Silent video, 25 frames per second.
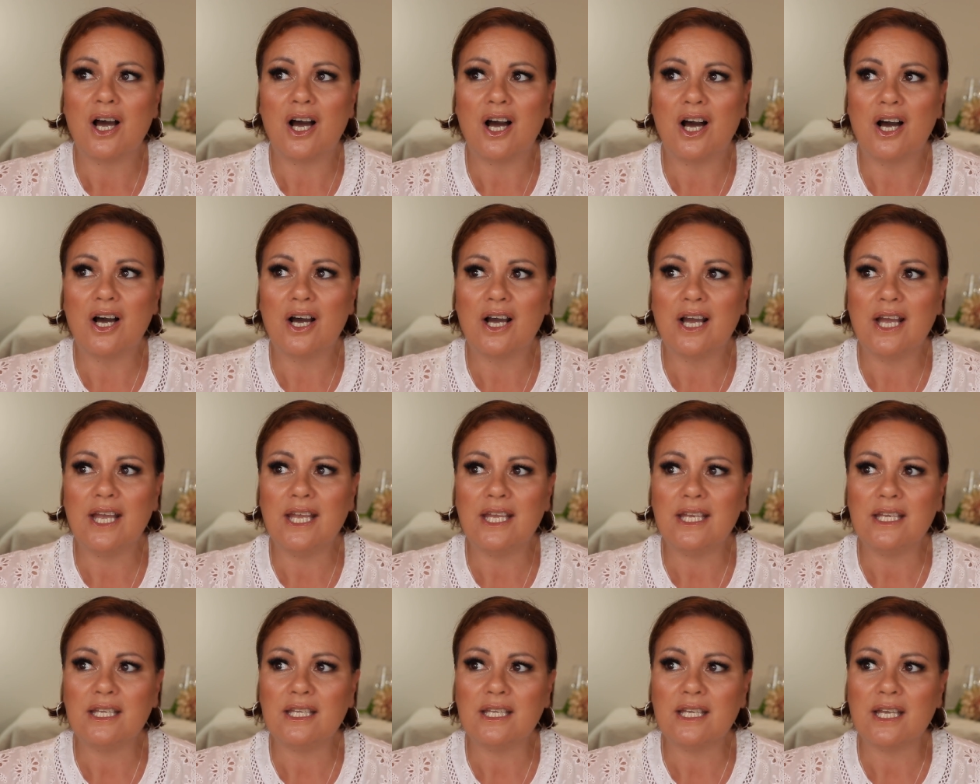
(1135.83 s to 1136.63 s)

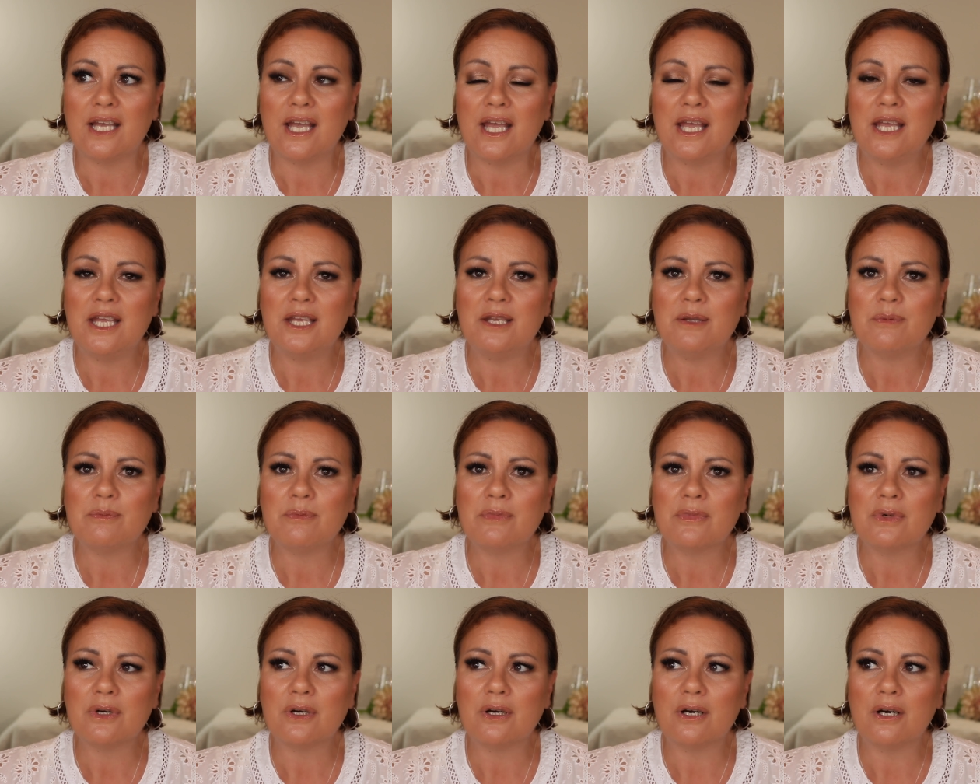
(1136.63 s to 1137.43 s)
I
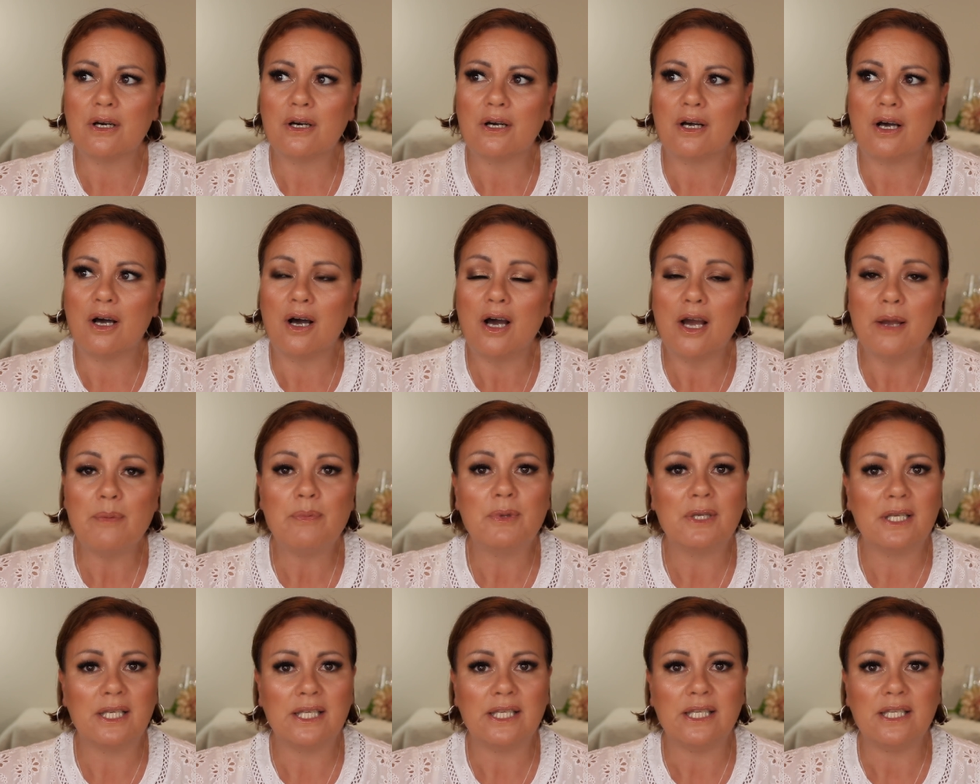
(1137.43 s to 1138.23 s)
am, I
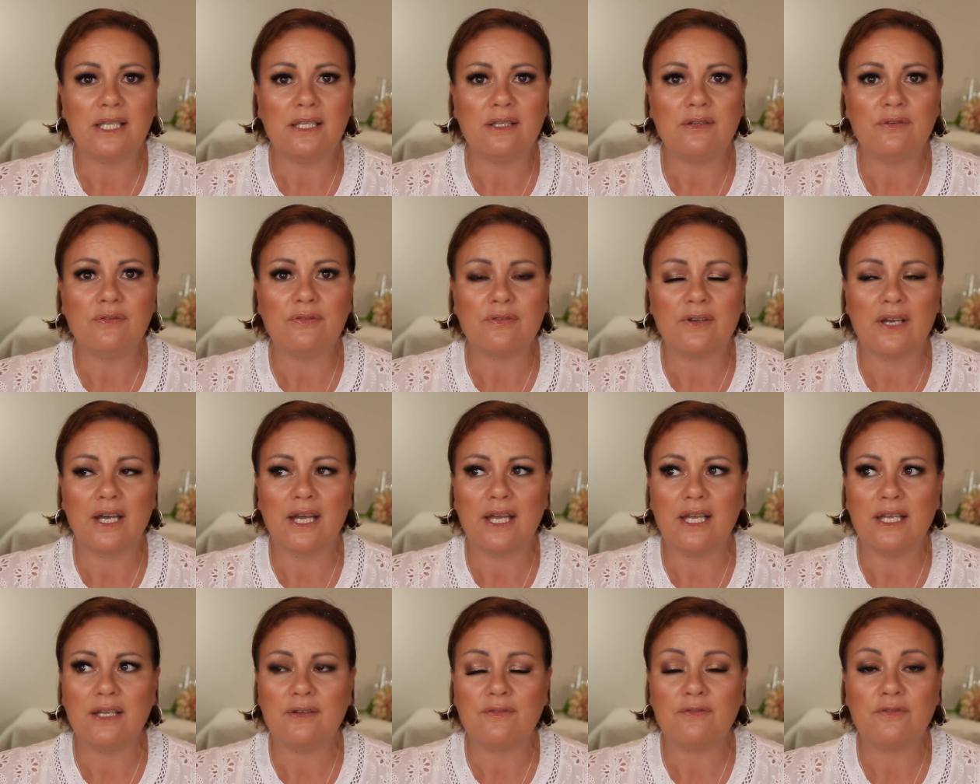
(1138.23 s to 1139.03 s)
believe,
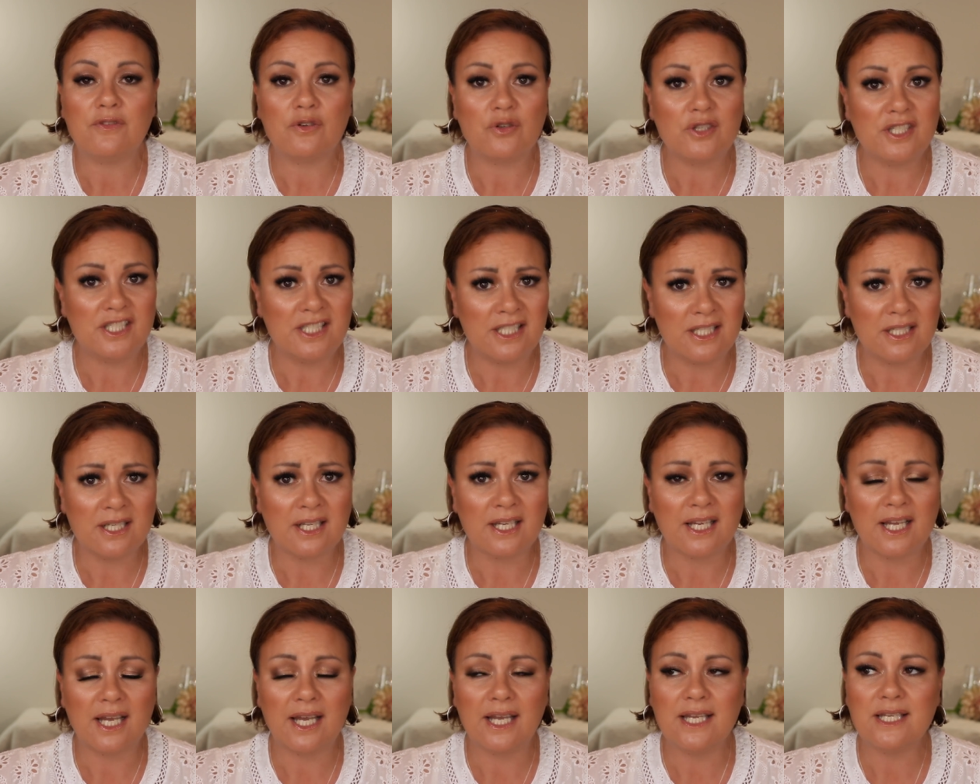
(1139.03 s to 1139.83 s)
a very
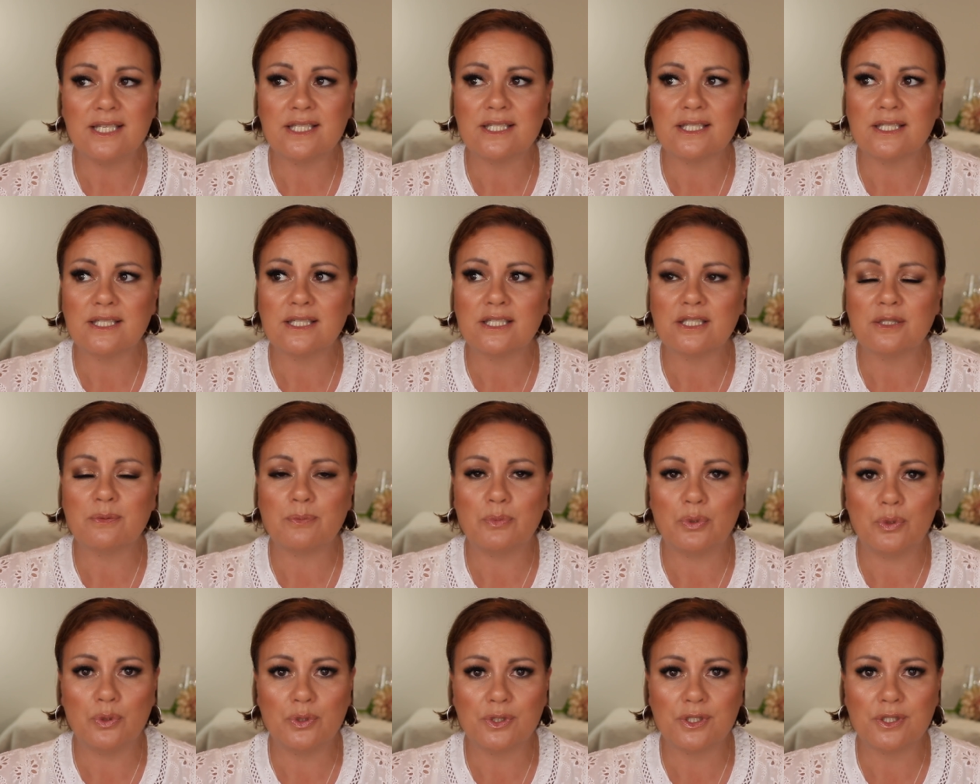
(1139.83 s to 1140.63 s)

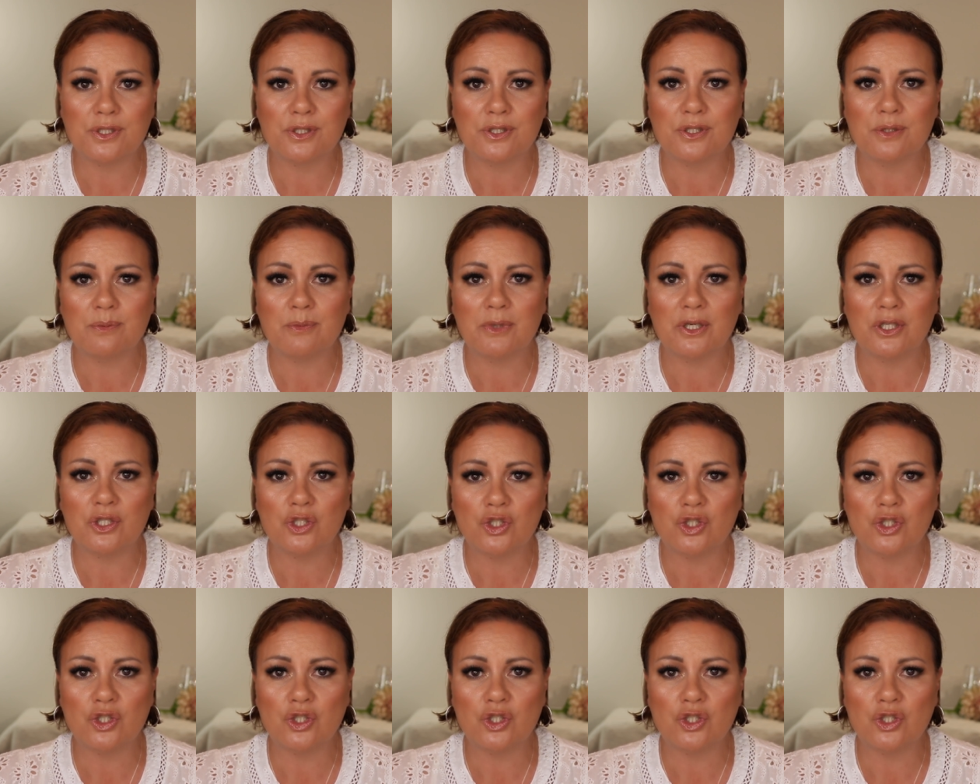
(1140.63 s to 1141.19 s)
dedicated person to my